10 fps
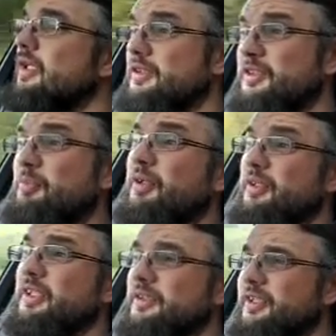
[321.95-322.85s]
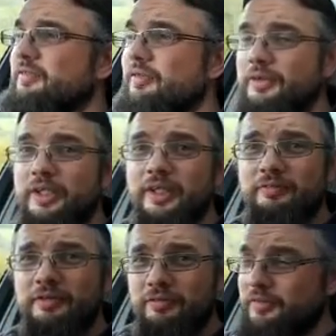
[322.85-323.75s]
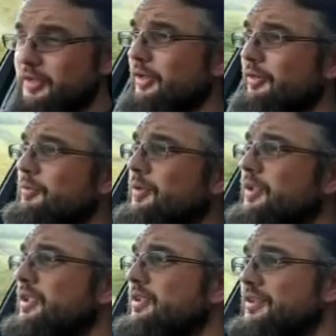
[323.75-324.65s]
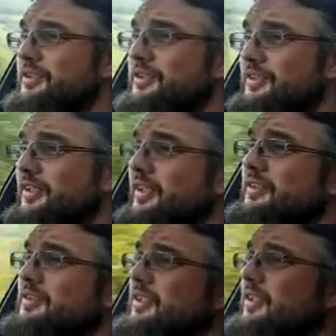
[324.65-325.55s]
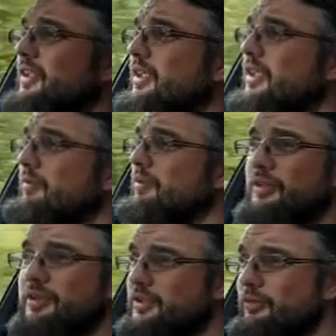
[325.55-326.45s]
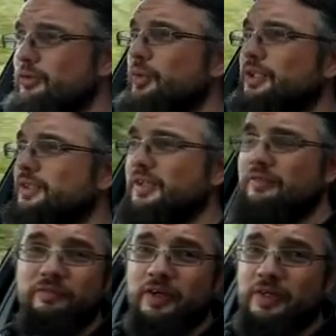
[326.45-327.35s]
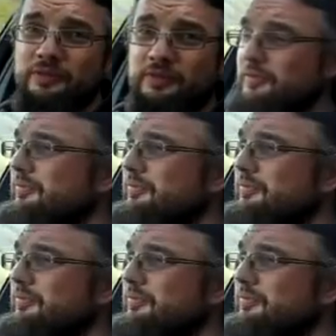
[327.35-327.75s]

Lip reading: Despite this, they thought they'd have another go with the C6, which only sold 27,000.